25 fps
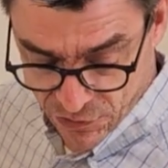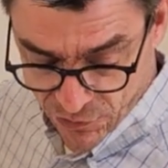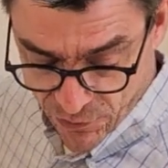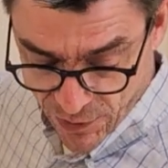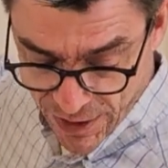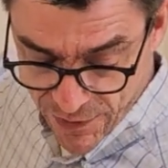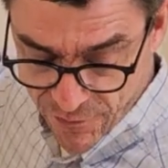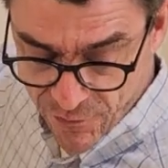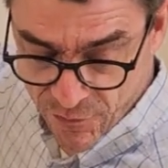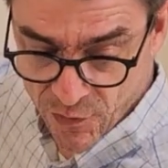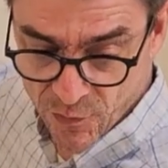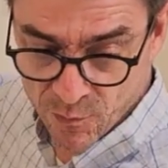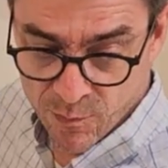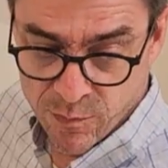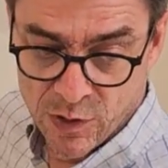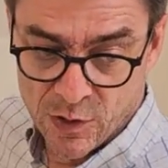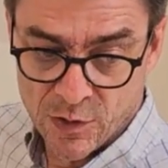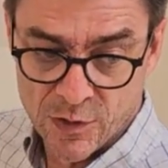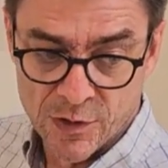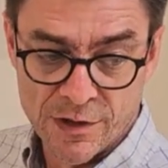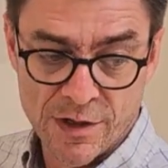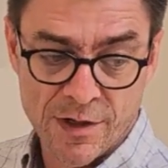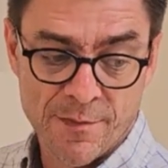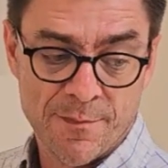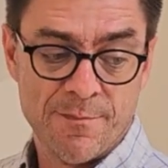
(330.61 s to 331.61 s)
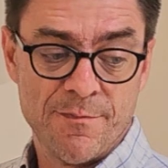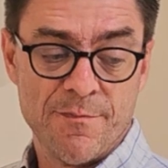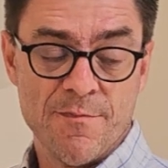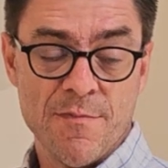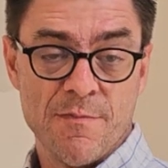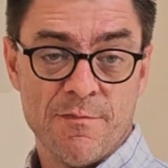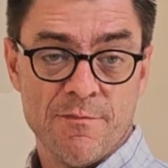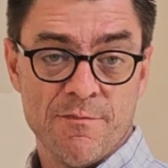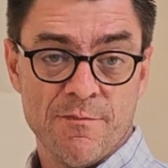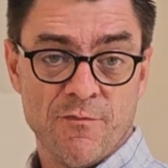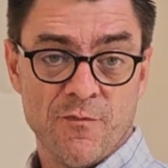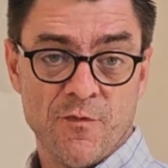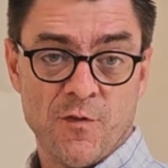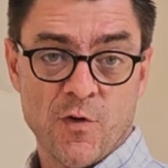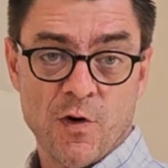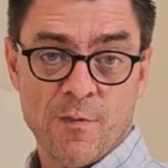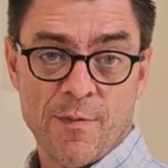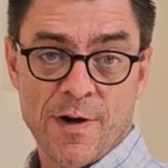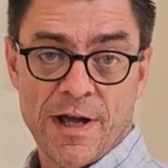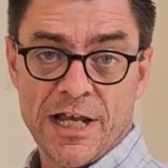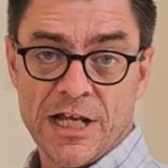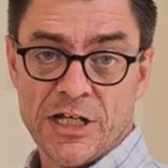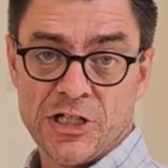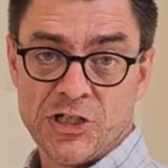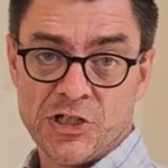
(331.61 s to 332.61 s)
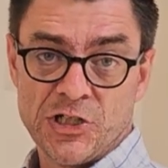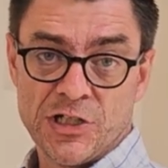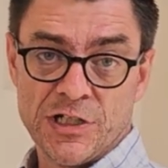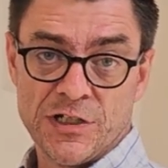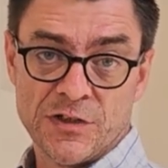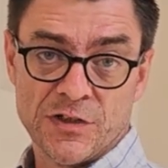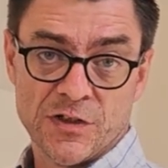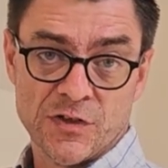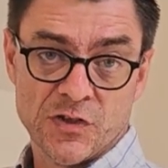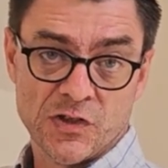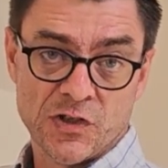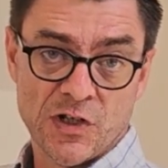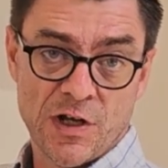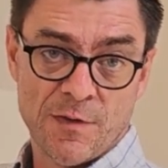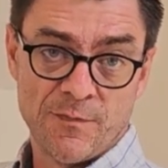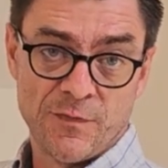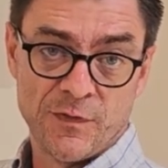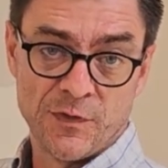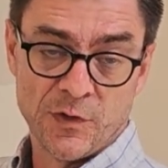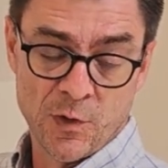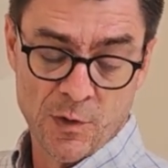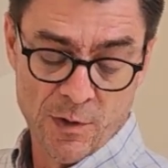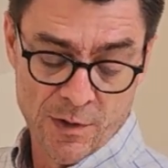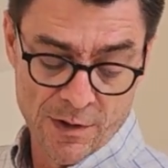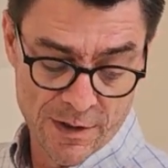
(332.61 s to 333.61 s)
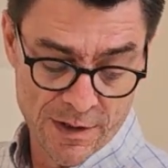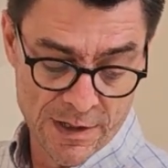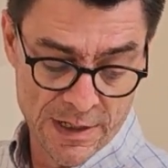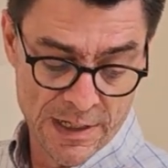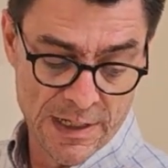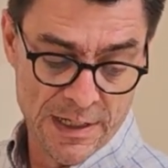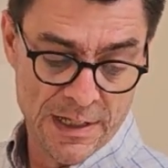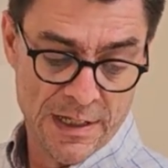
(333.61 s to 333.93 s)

great for pulling up 4x8 sheets of subfloor,